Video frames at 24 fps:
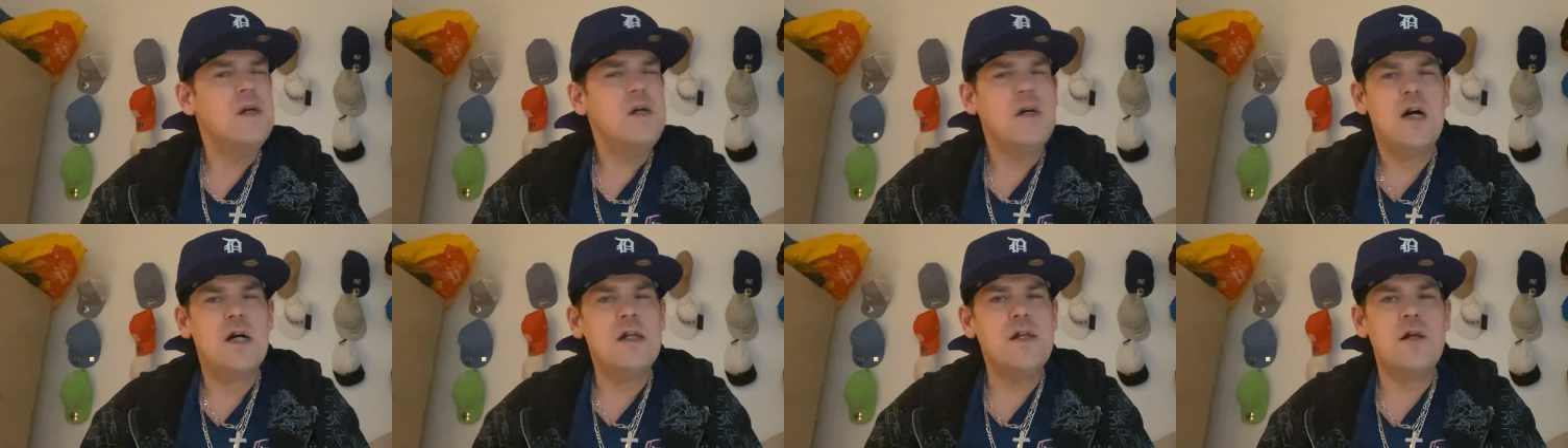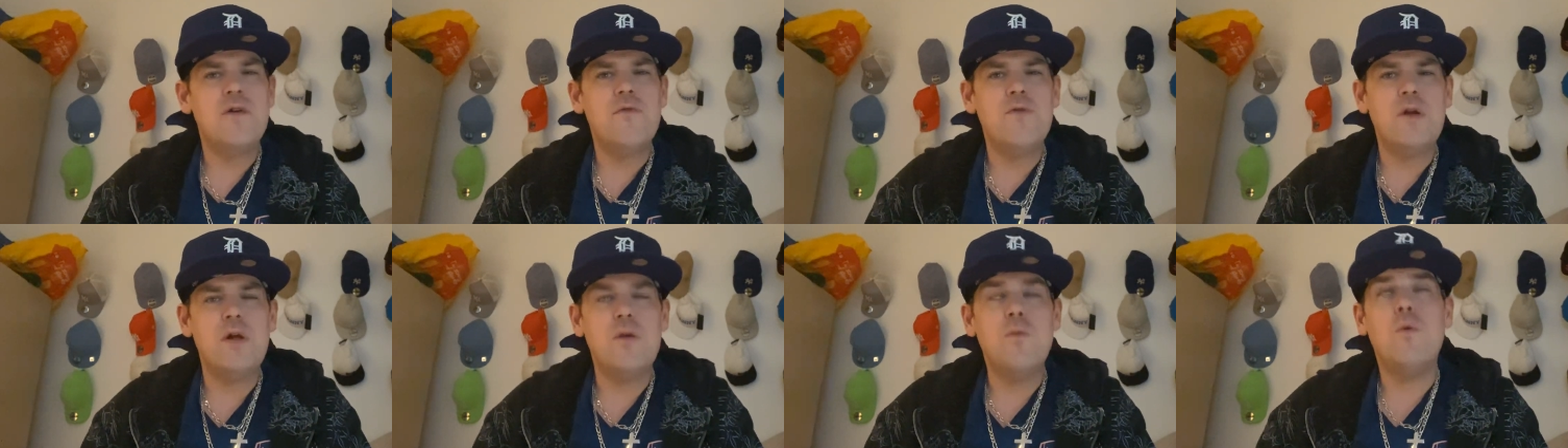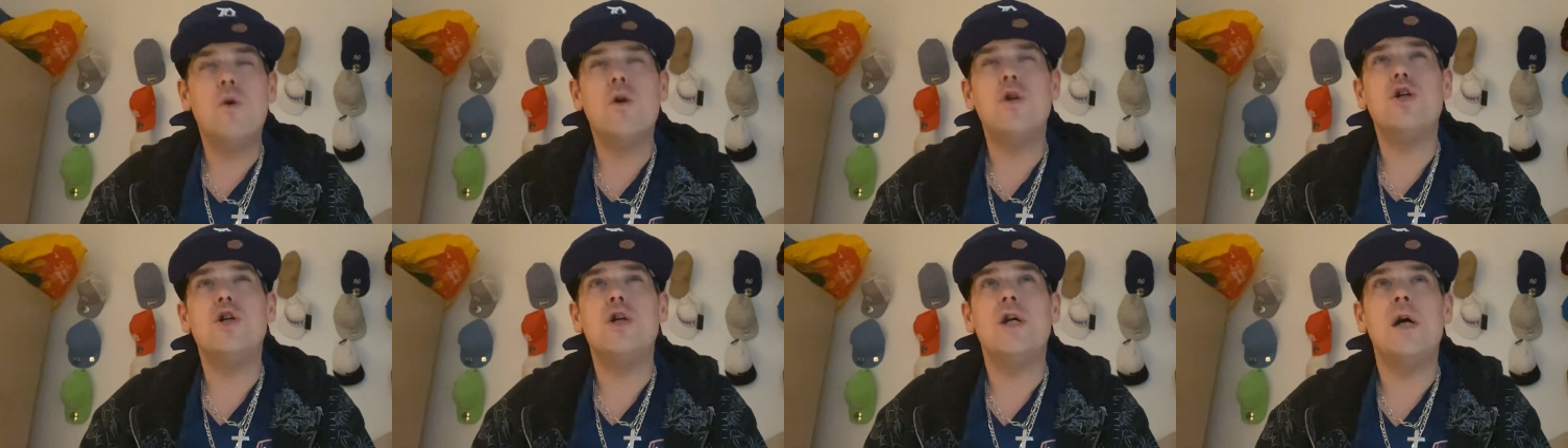I didn't really
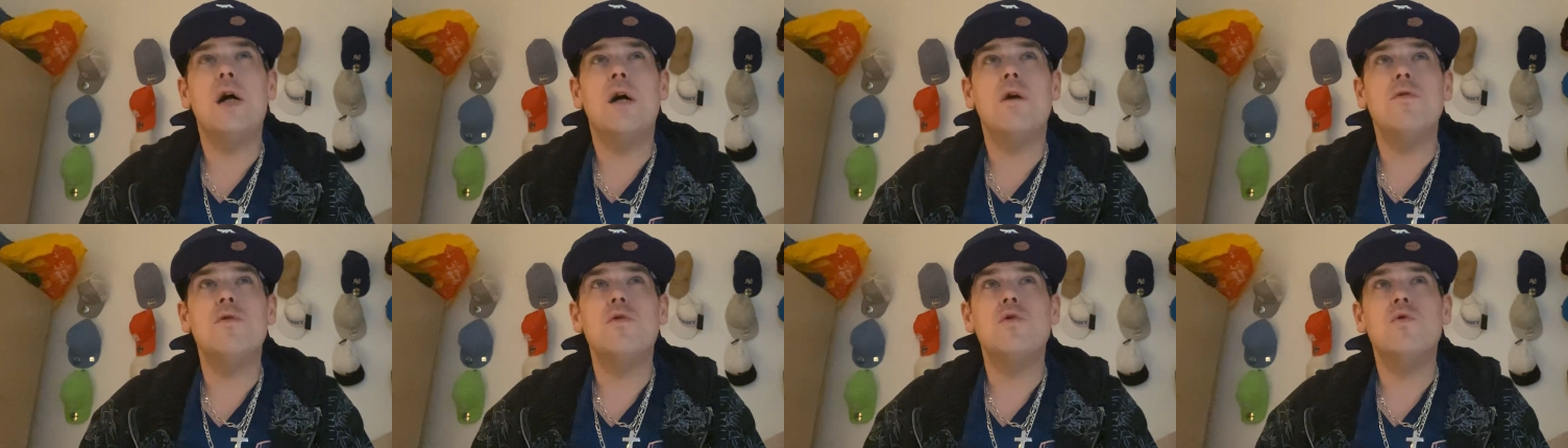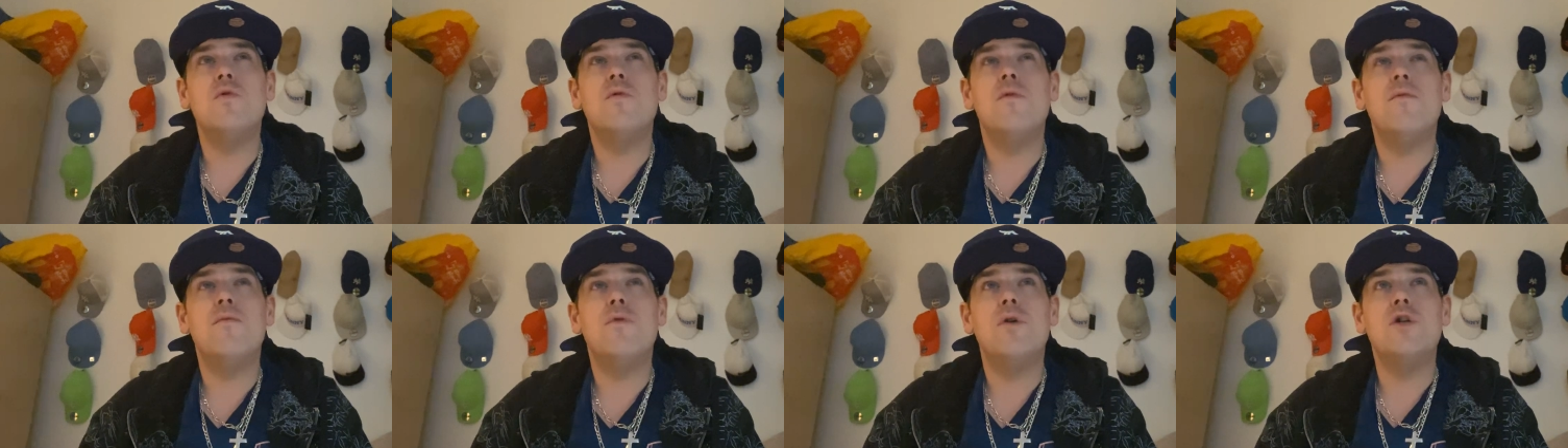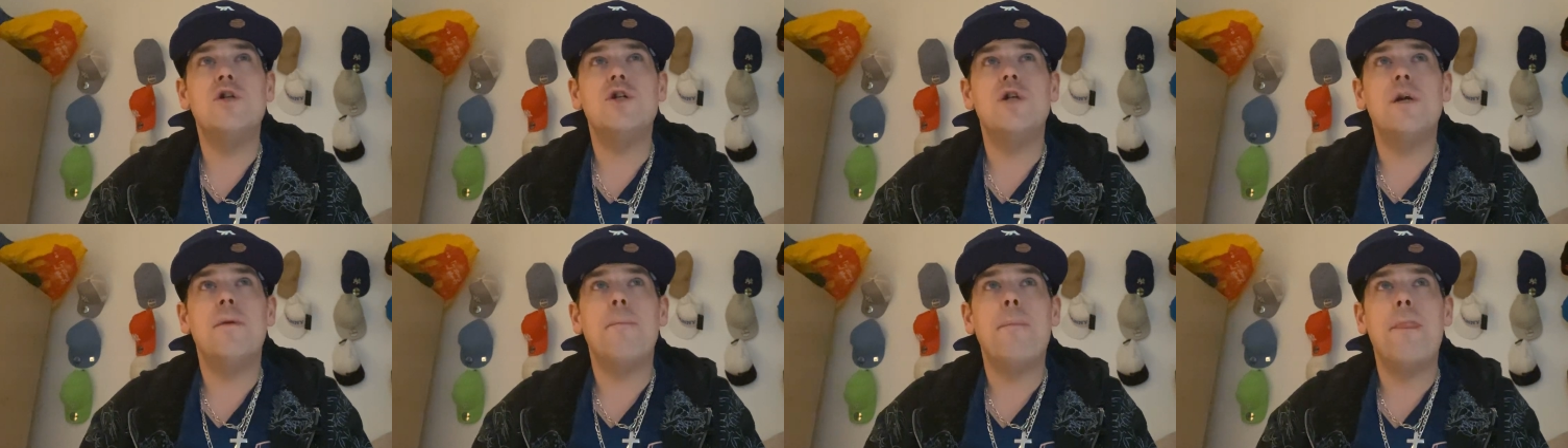watch it. I was sort of
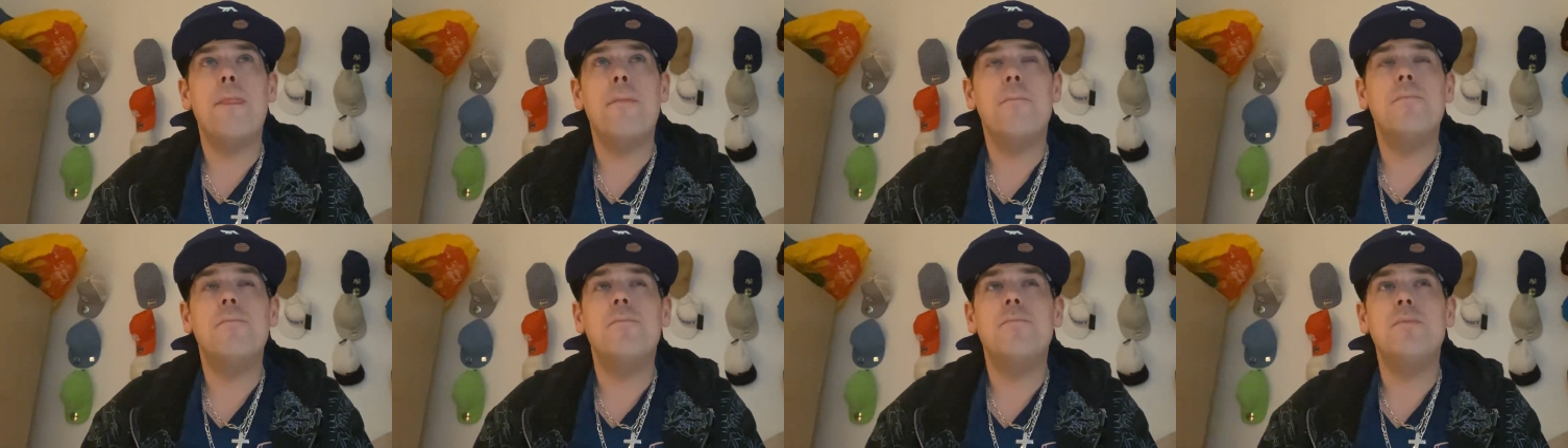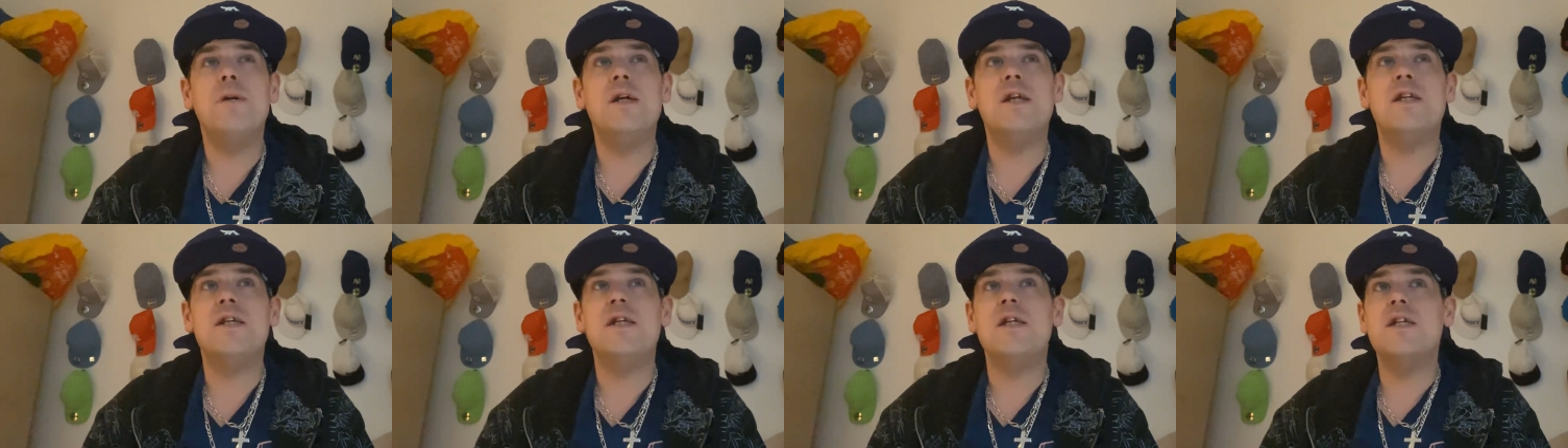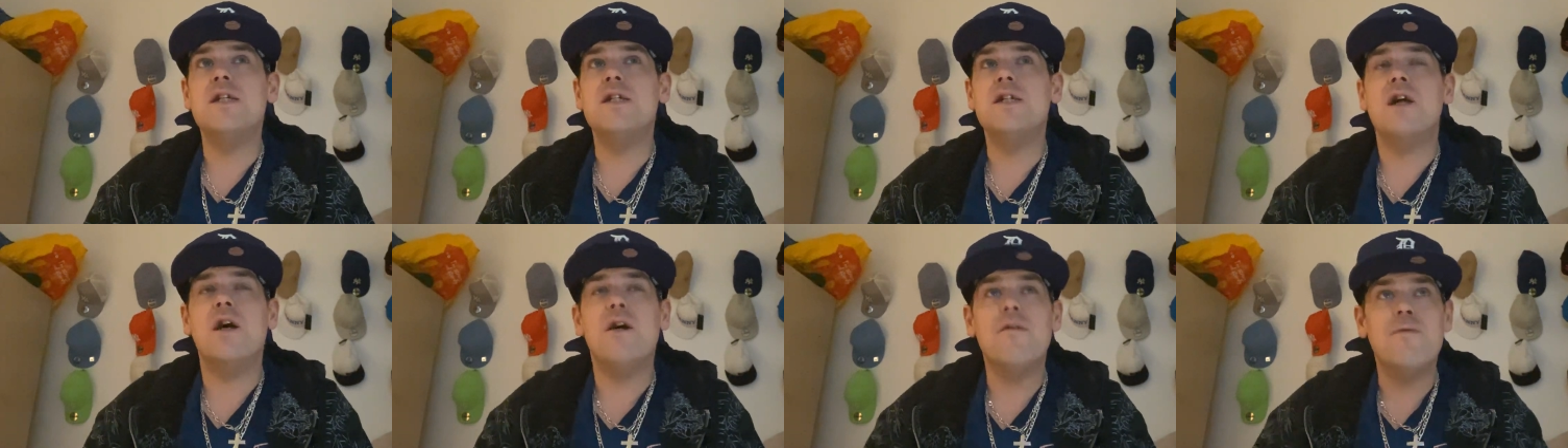watching
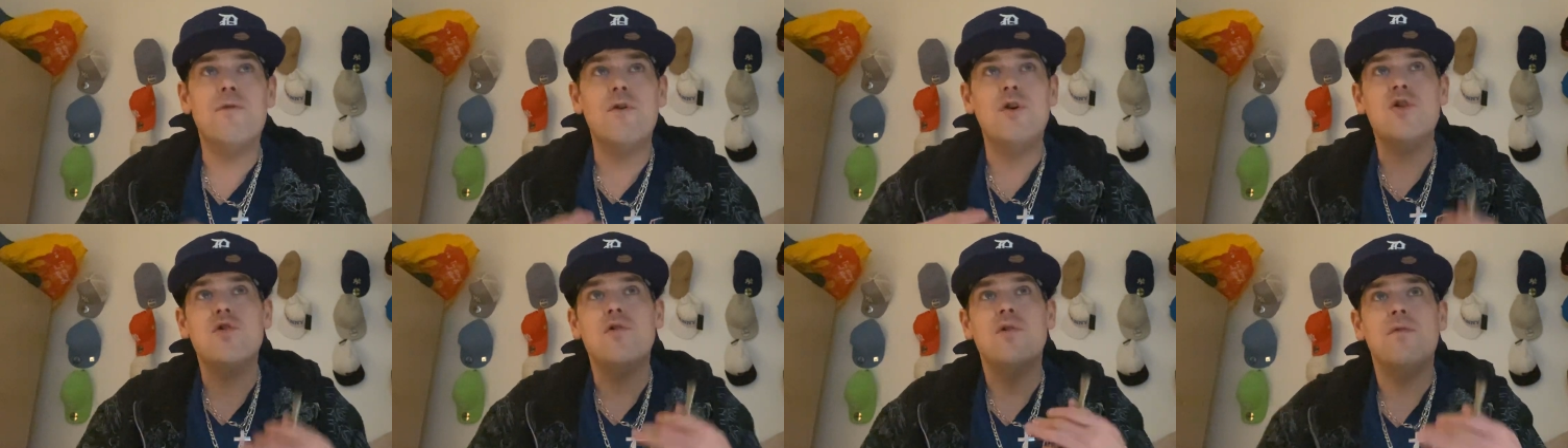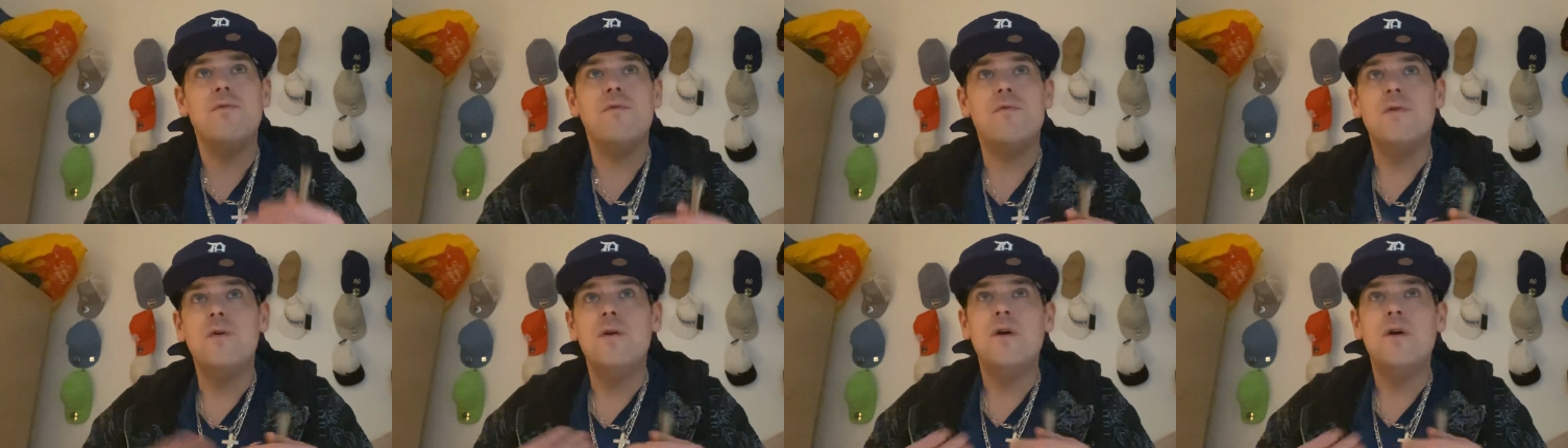BT's coverage of